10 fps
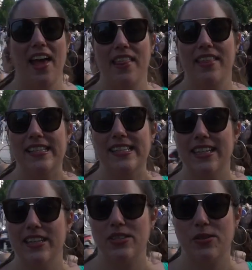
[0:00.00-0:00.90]
This
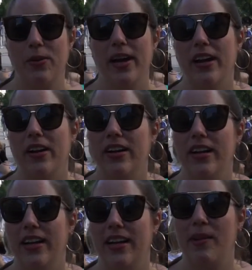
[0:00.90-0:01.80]
square
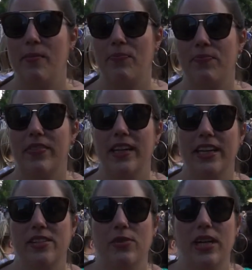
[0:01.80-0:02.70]

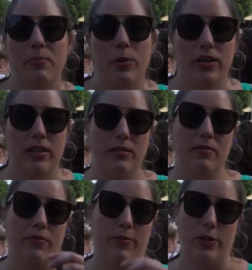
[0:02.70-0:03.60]
is really important,
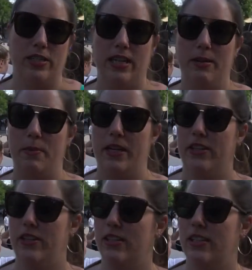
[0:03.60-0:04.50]
firstly
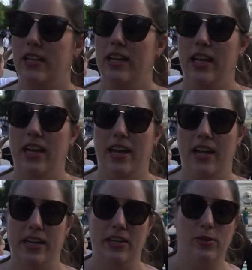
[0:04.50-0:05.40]
because
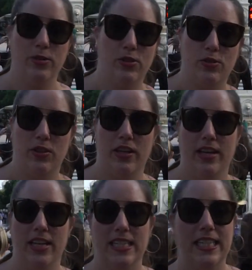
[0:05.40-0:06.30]
it goes to
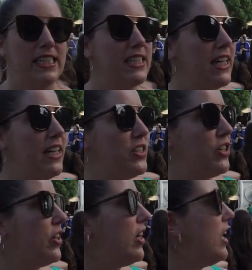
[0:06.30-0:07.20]
the city center,